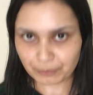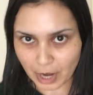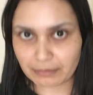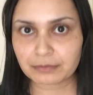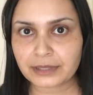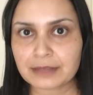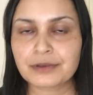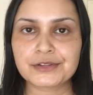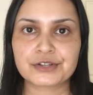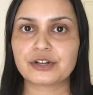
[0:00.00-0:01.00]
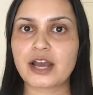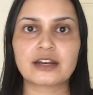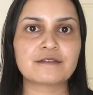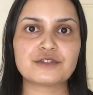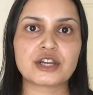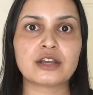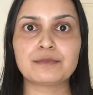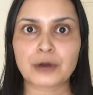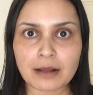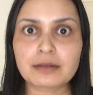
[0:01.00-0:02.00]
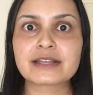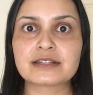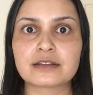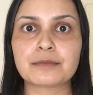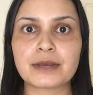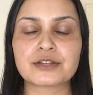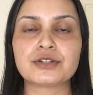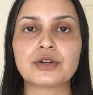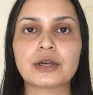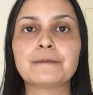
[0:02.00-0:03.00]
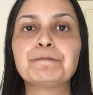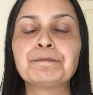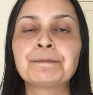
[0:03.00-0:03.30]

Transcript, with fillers: probably because you're an INFJ, you probably did the best you could.